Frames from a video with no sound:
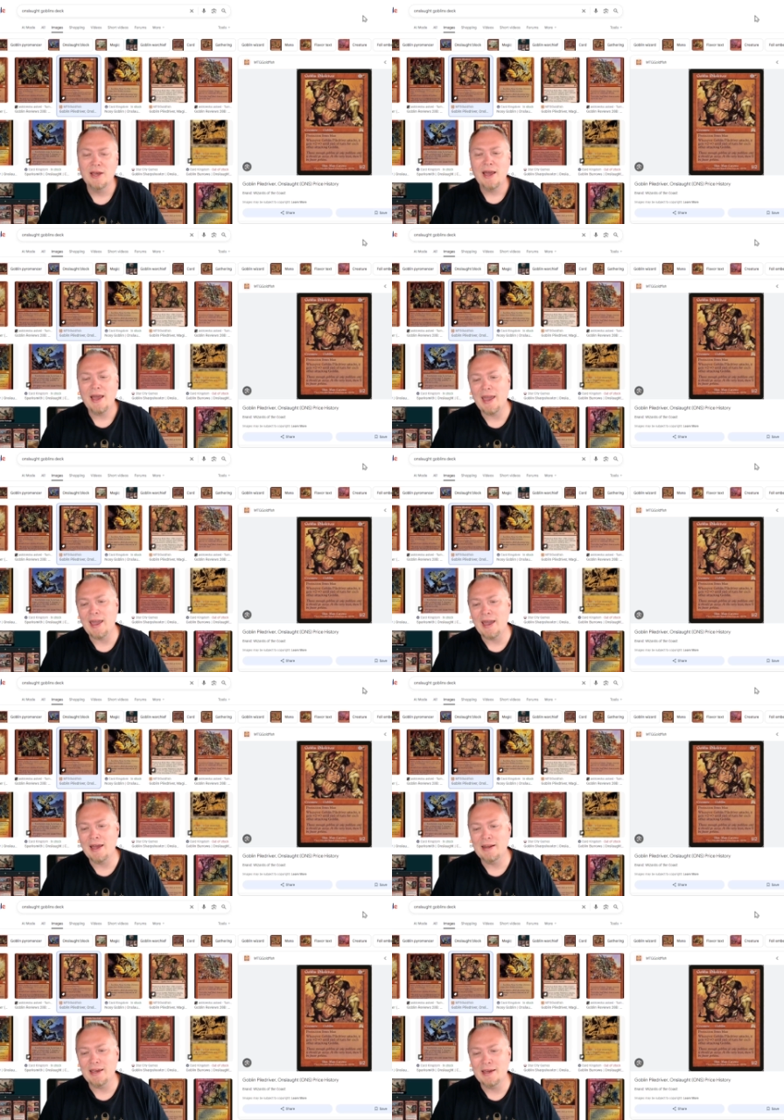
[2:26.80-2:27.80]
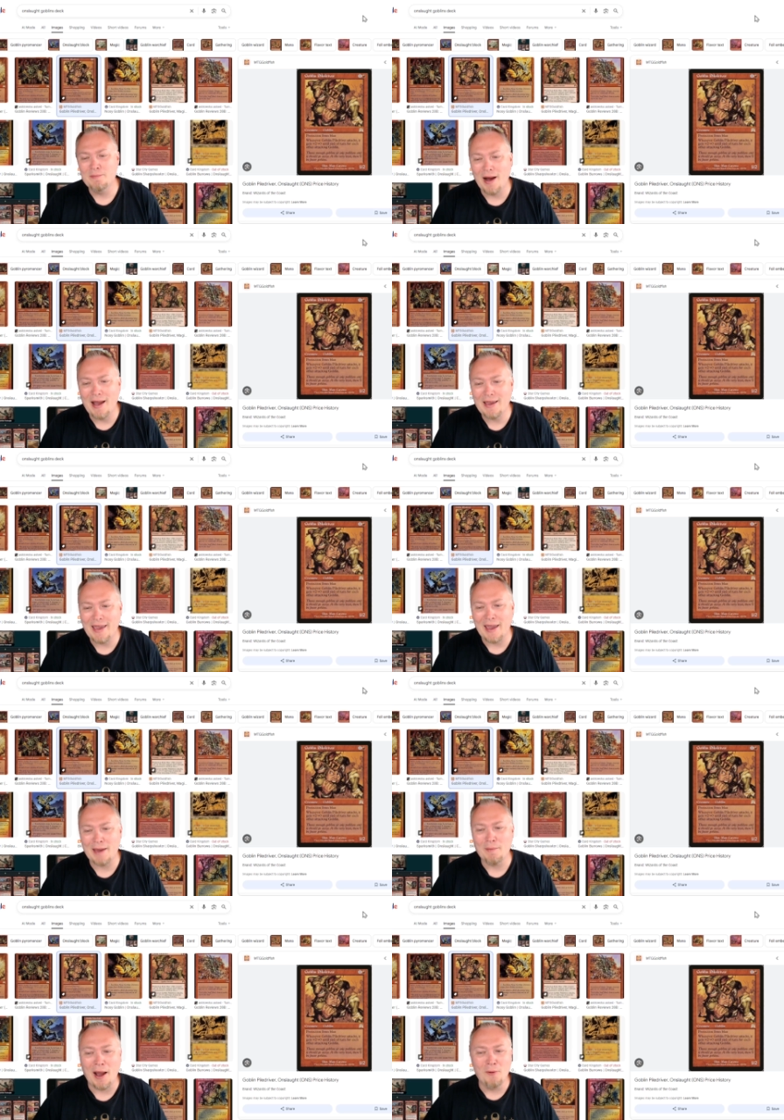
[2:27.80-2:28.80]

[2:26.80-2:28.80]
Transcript: And in my game, I